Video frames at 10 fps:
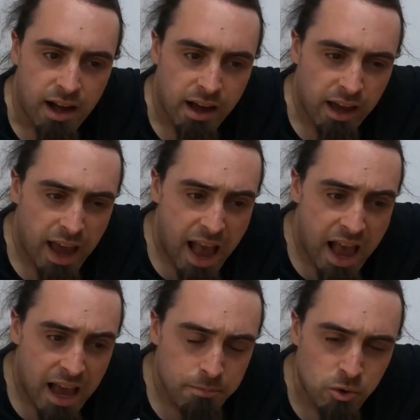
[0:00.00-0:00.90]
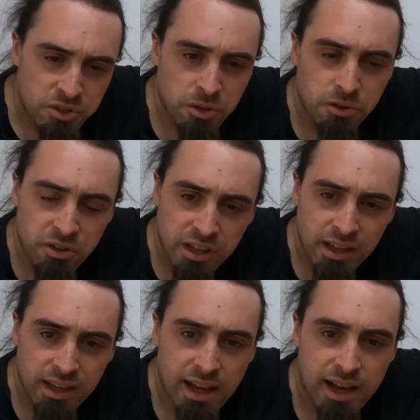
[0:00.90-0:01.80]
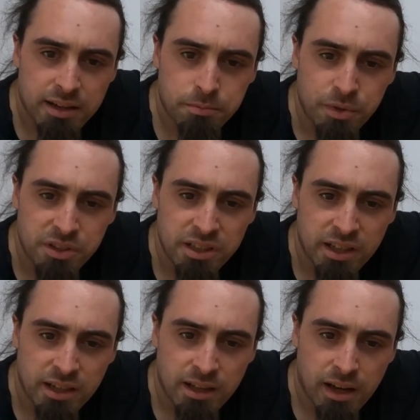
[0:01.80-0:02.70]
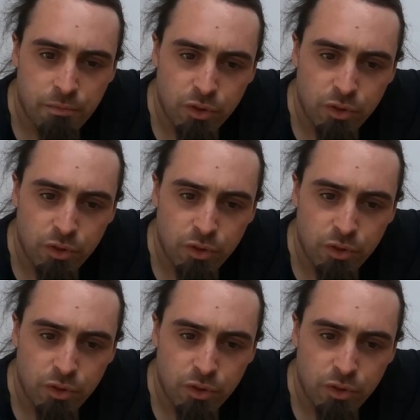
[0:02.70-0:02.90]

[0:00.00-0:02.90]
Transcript: I am also looking at putting